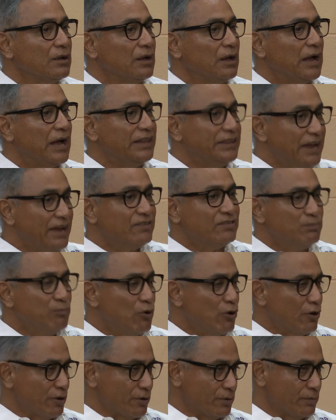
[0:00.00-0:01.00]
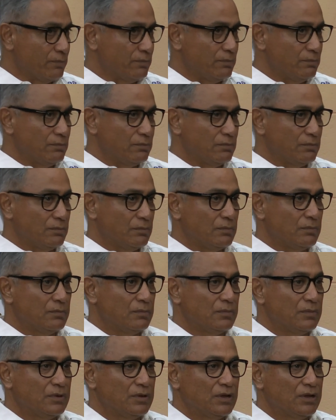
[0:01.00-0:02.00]
And there's more.
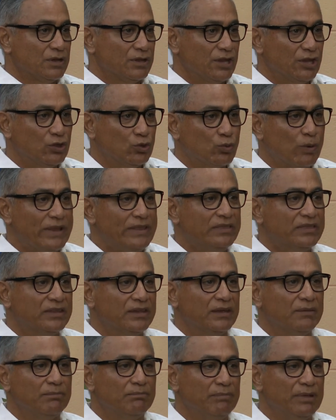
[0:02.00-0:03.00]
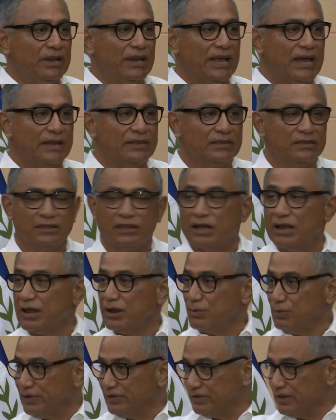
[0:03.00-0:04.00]
The $20 million
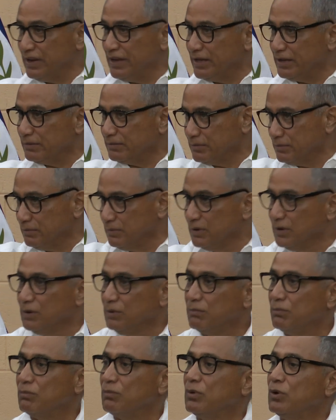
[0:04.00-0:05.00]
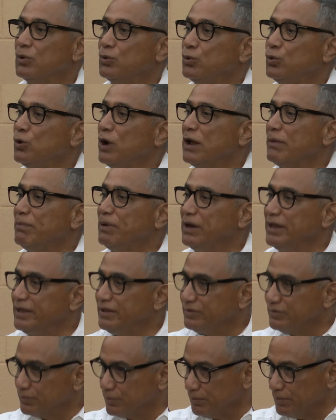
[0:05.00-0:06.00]
resilient rural
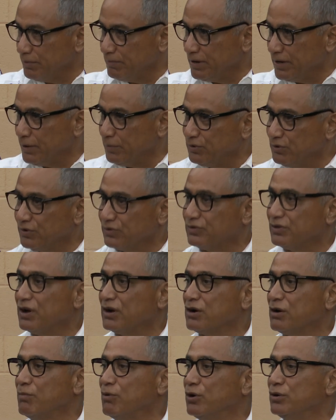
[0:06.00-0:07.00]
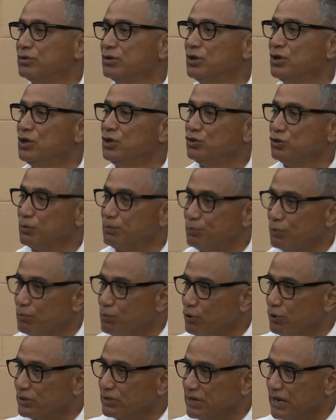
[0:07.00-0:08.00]
Belize, remember we just talked about, to
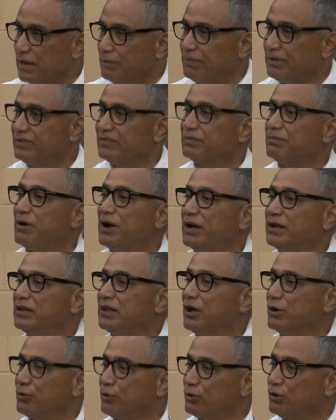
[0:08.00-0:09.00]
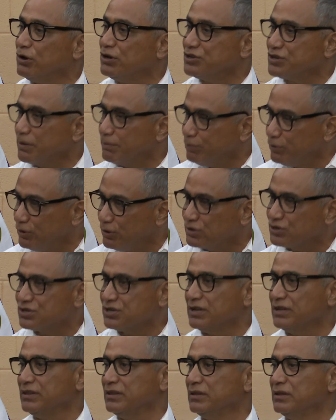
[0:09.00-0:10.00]
promote climate-smart agricultural
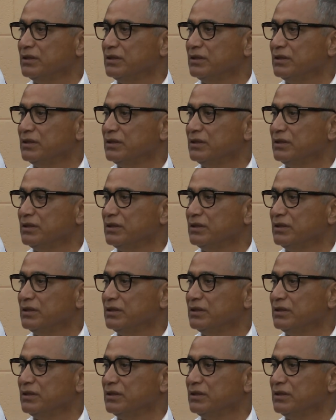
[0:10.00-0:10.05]
production.